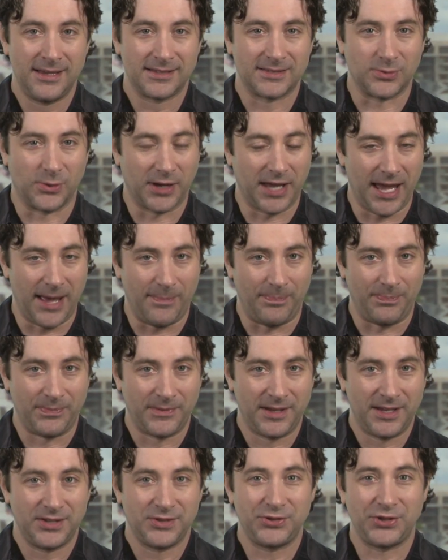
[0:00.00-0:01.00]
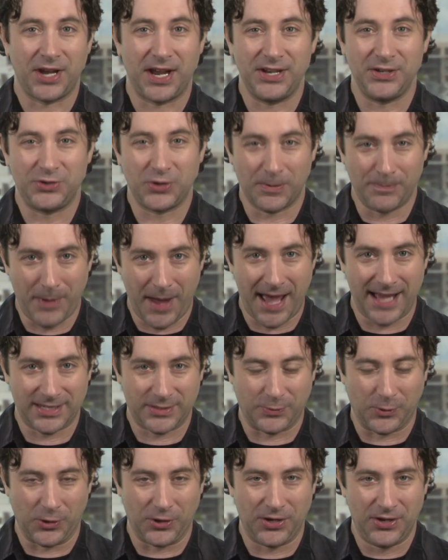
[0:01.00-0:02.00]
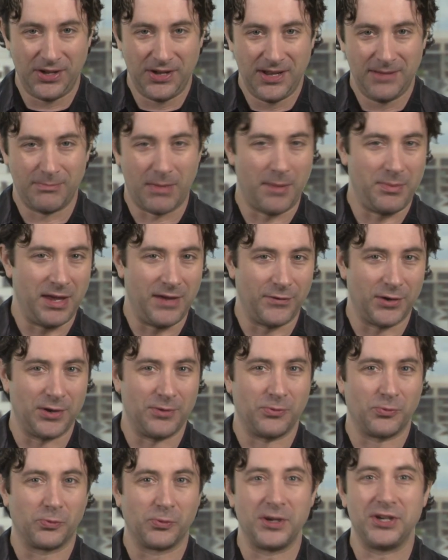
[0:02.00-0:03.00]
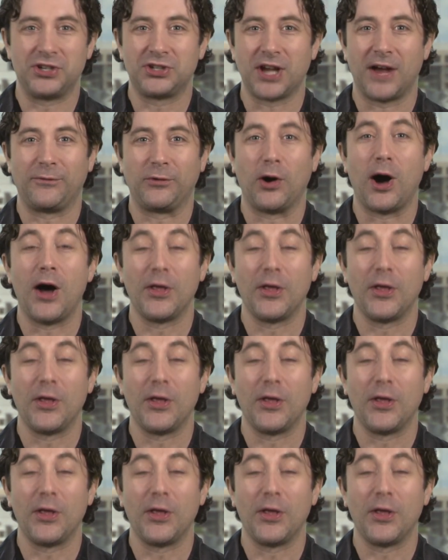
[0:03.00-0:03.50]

So again, change your password, maybe even reshuffle